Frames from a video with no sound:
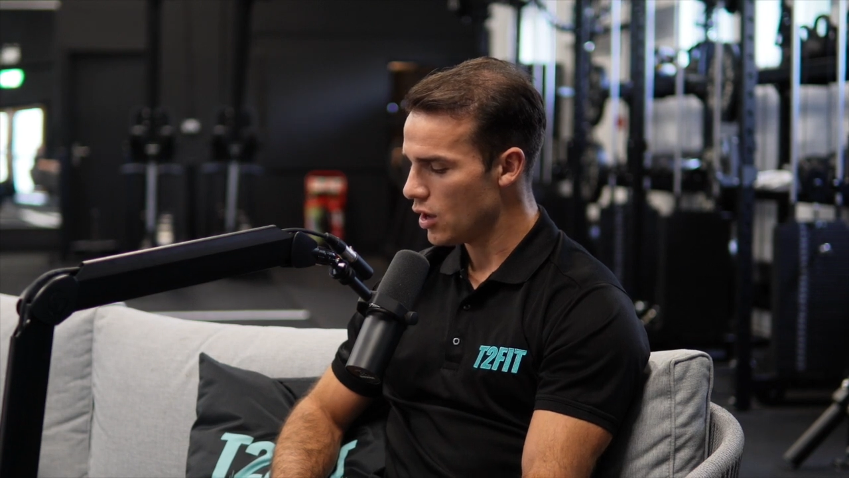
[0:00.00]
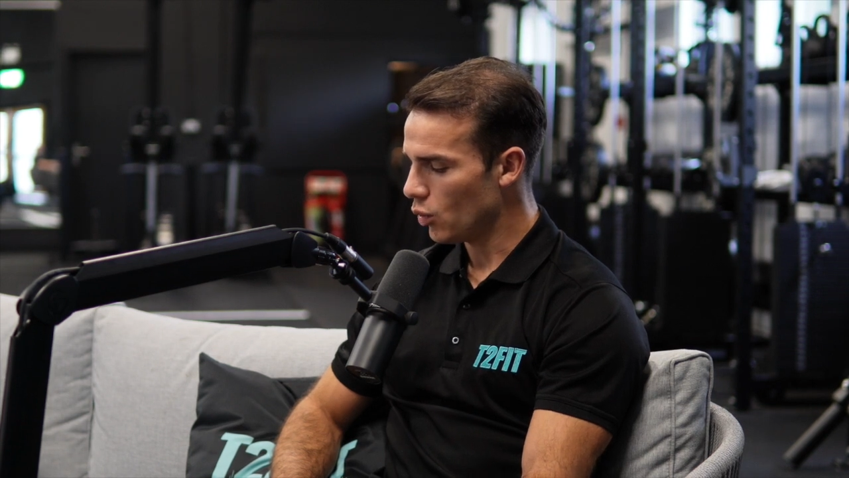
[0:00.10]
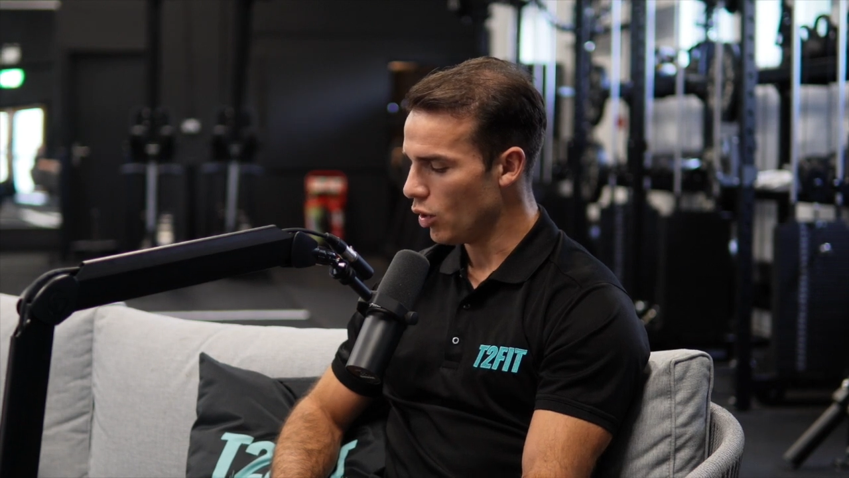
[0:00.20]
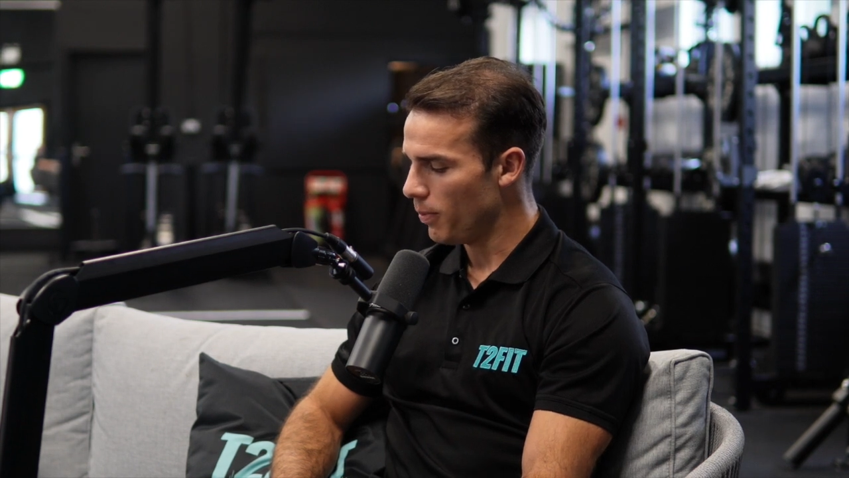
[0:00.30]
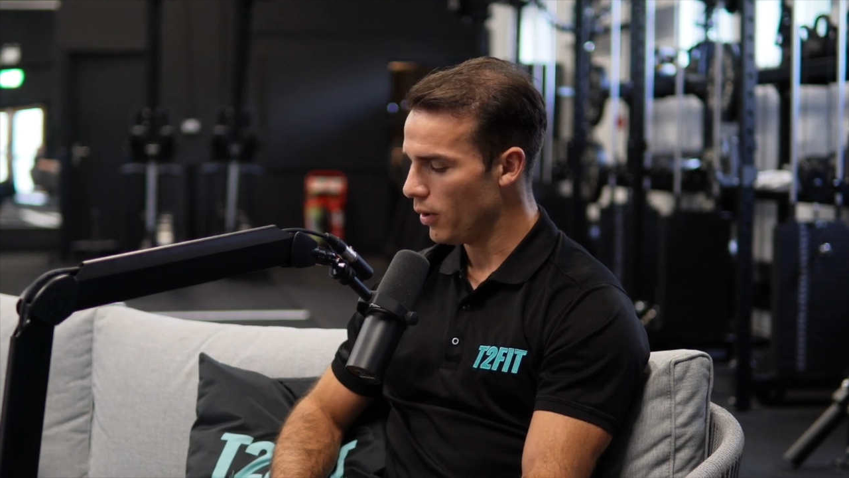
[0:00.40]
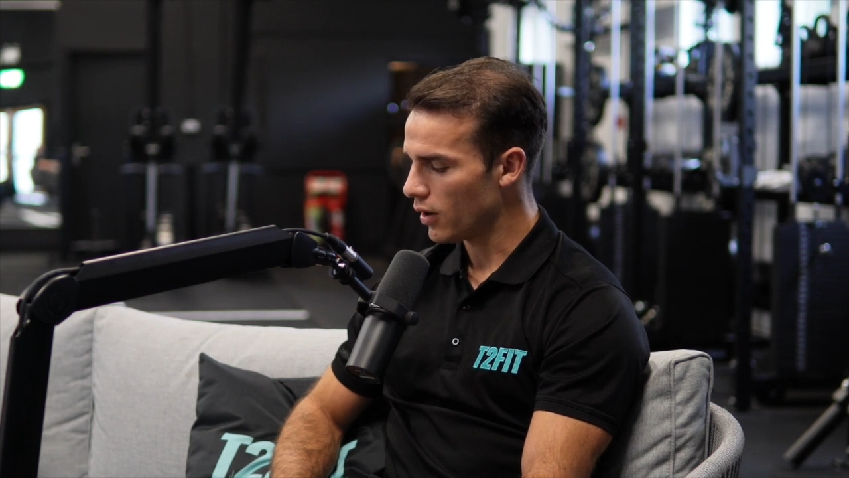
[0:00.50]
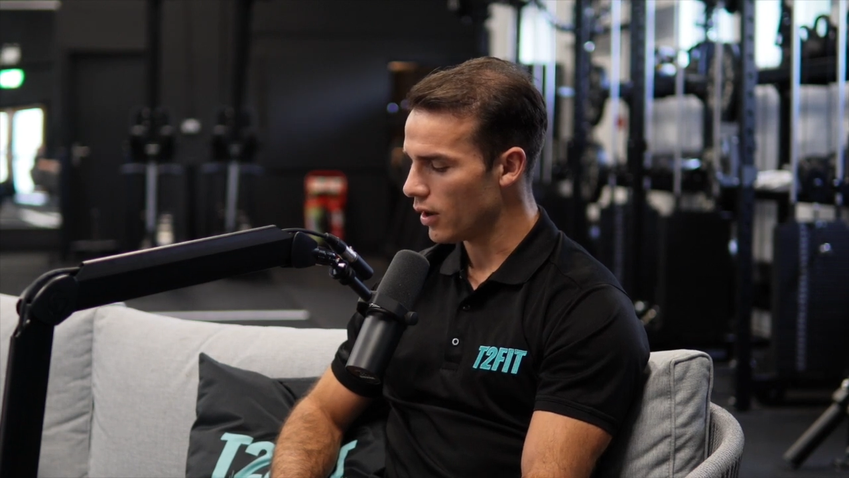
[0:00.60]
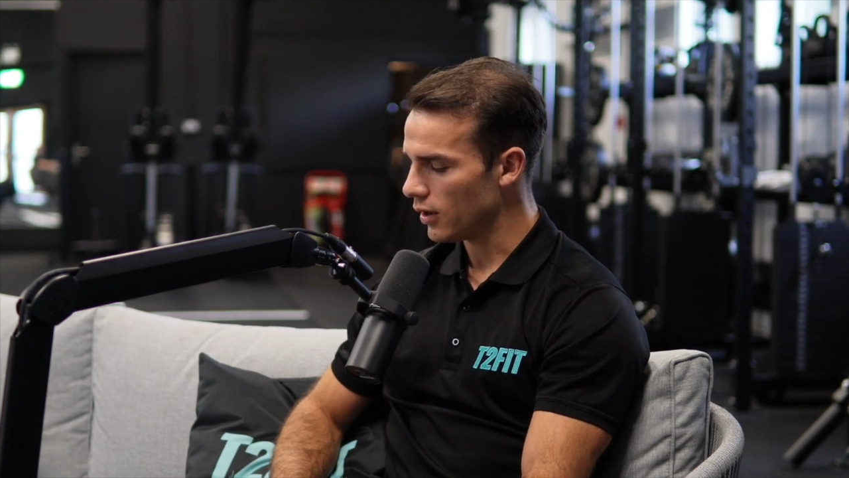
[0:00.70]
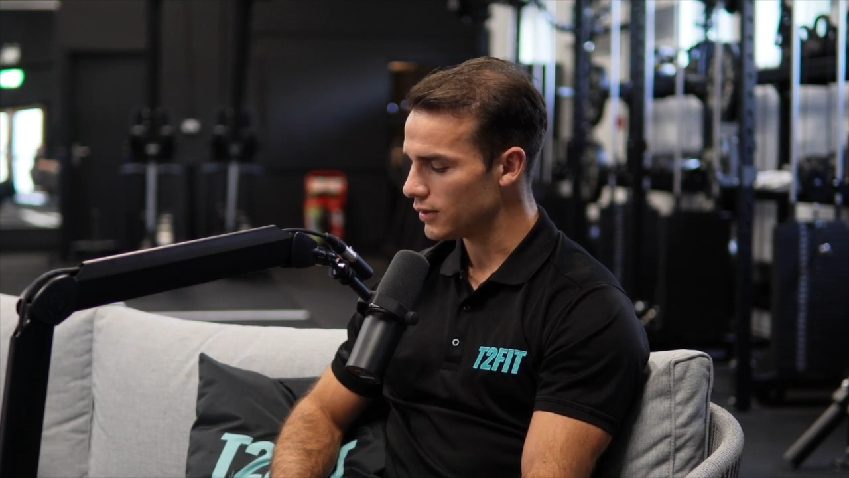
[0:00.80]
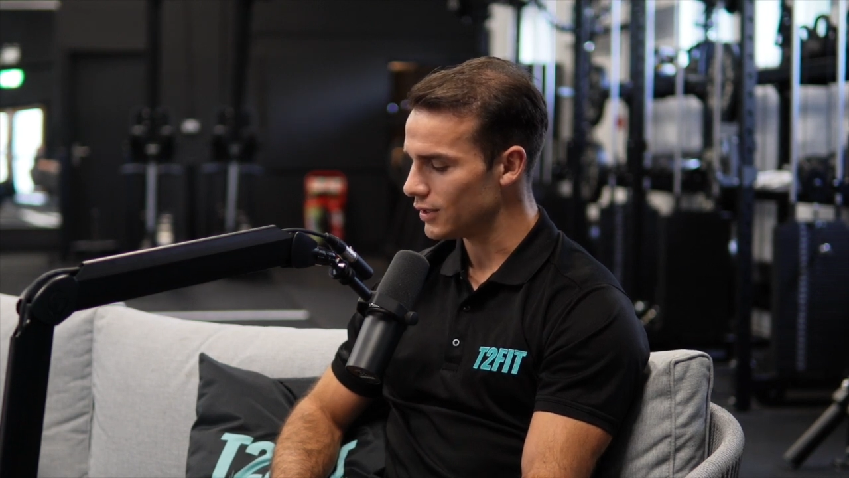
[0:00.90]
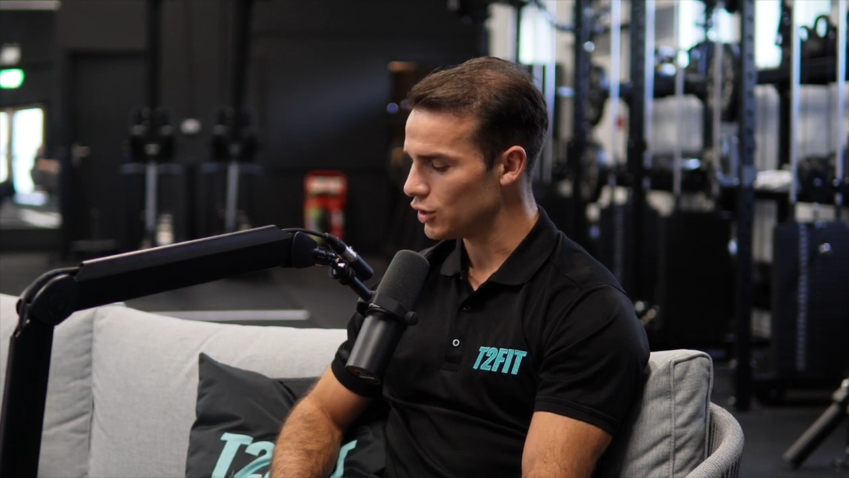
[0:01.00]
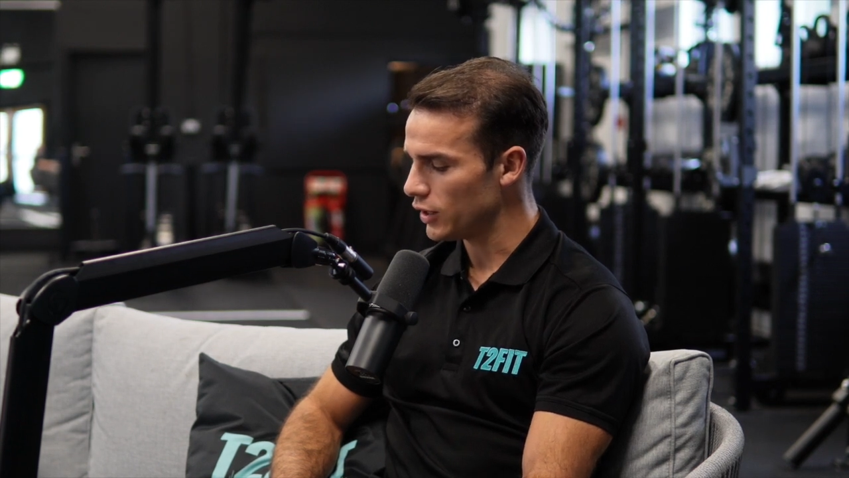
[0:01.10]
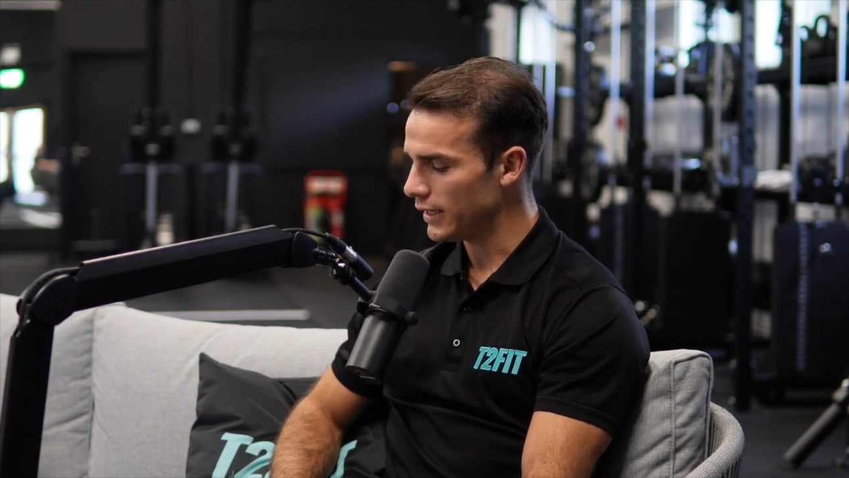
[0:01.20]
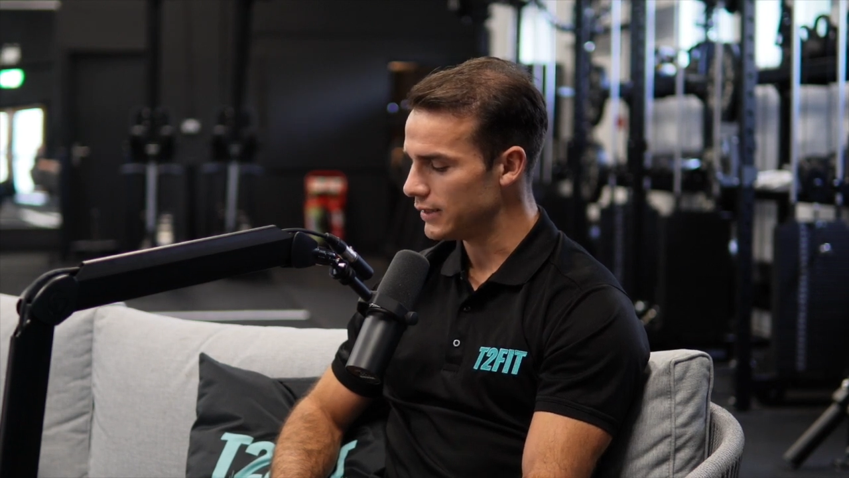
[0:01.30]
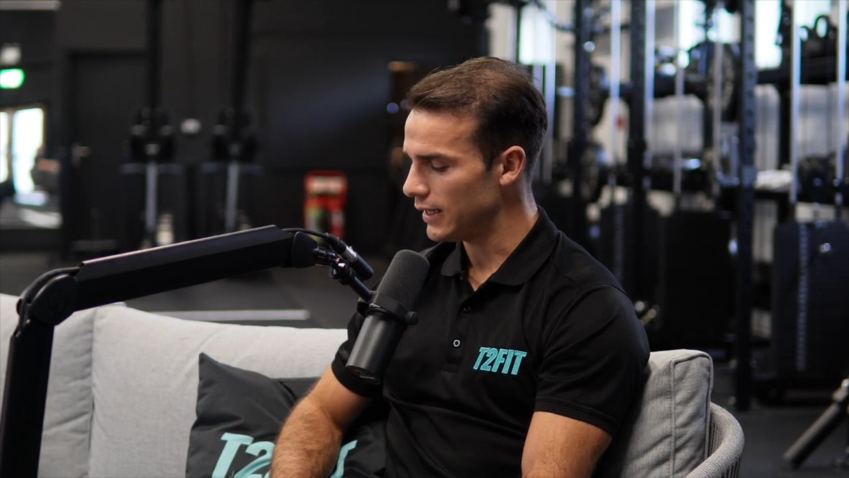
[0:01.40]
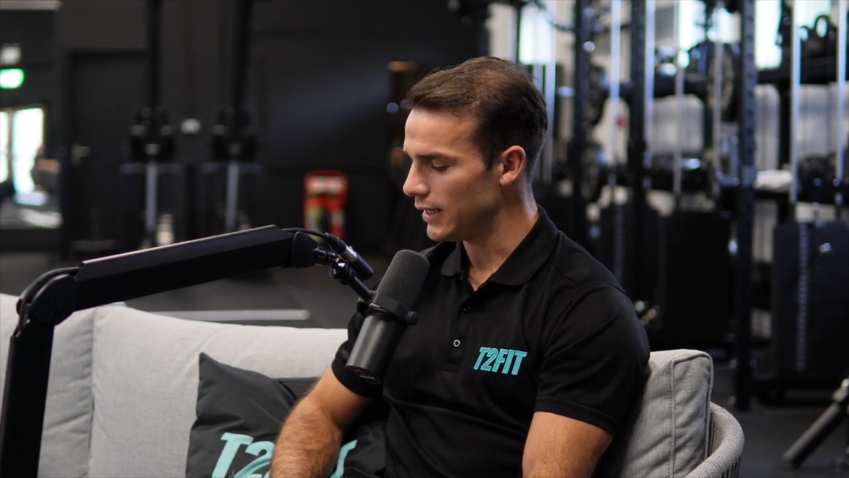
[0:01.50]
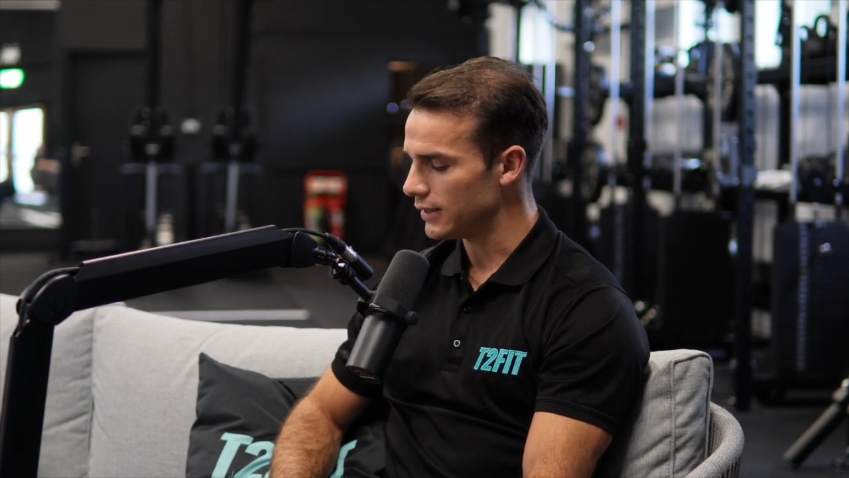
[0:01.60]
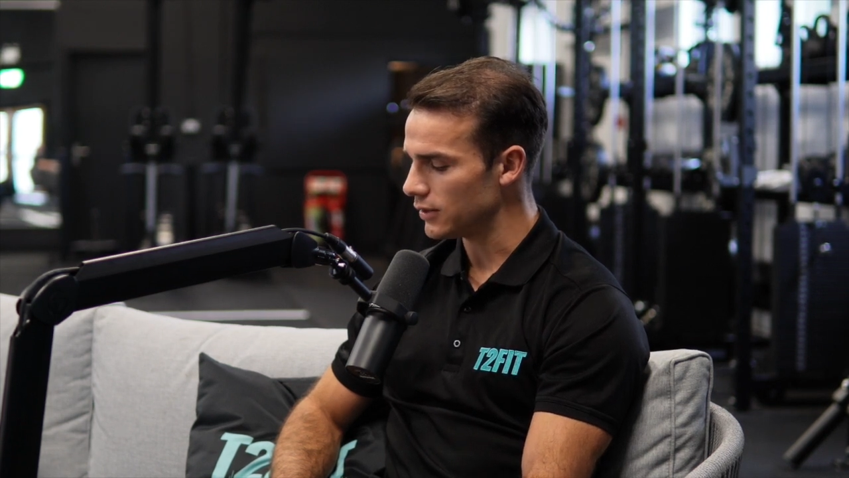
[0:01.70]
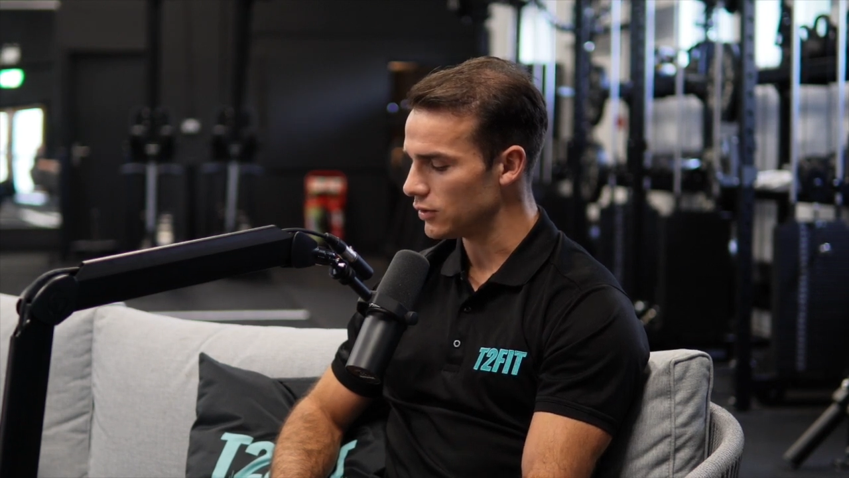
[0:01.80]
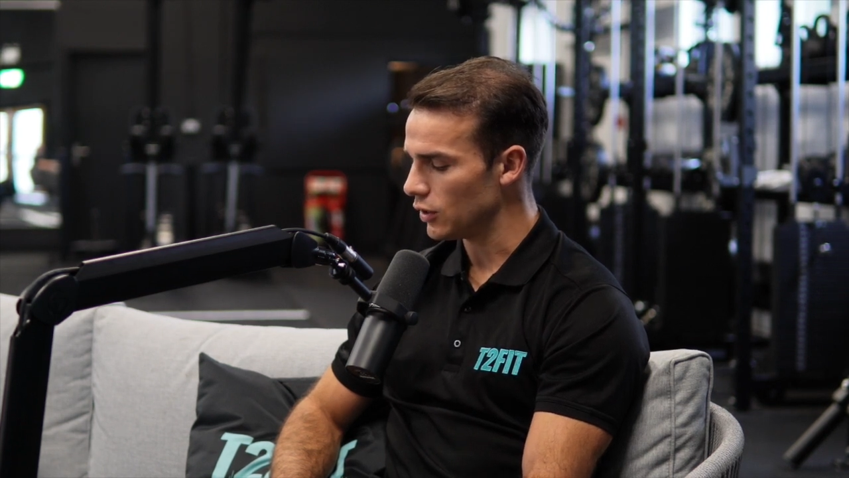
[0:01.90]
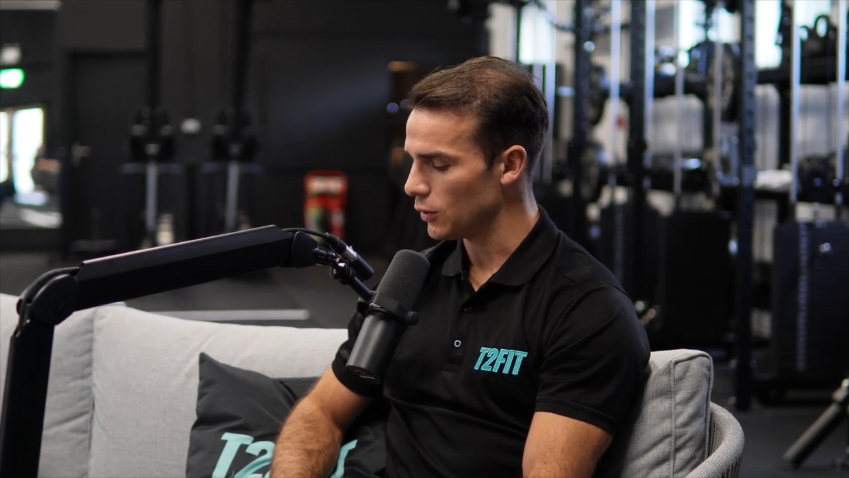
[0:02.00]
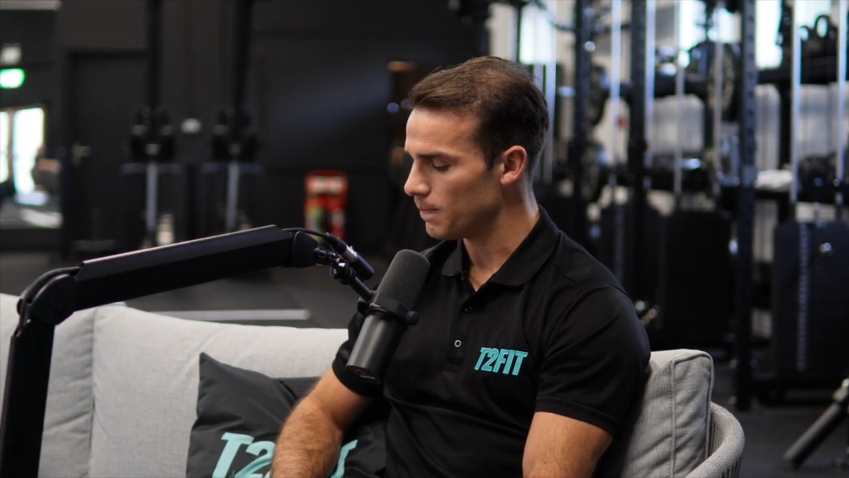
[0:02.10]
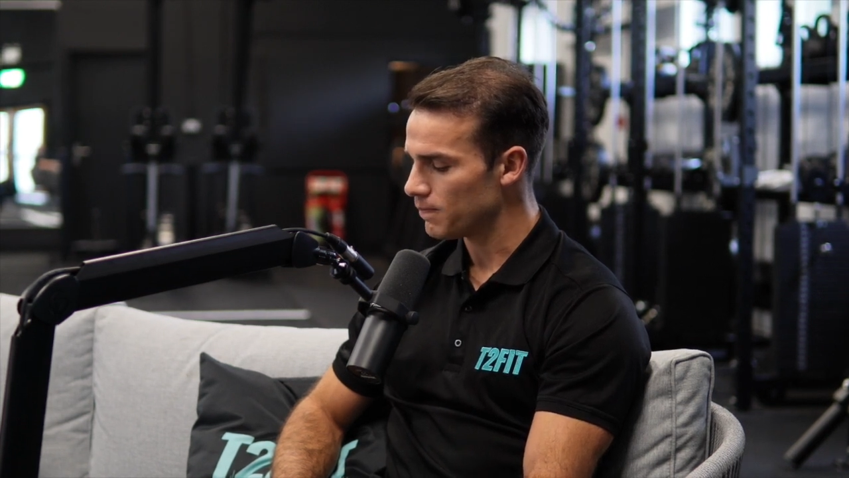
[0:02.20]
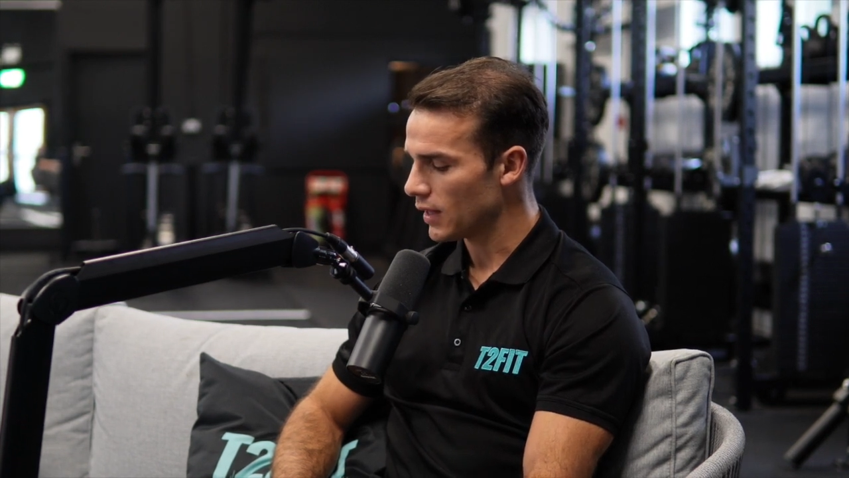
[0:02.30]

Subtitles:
what podcast does JT listen to?